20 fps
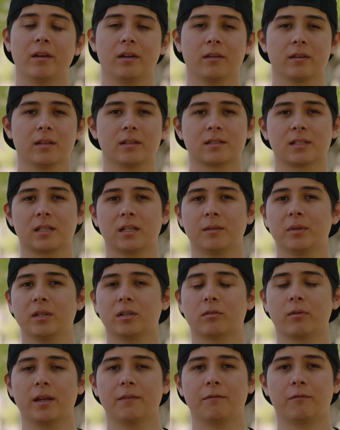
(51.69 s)
I know that it's gonna be
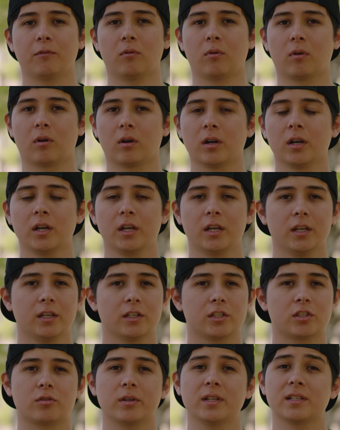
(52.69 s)
great for
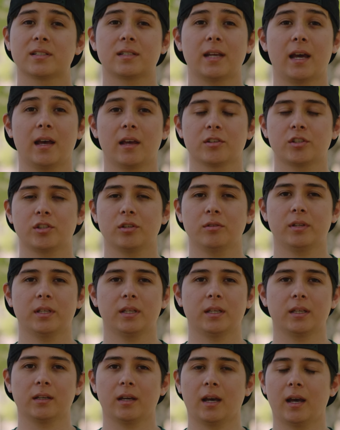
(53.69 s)
street style
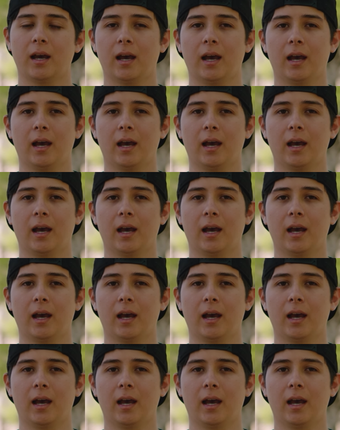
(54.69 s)
shooting.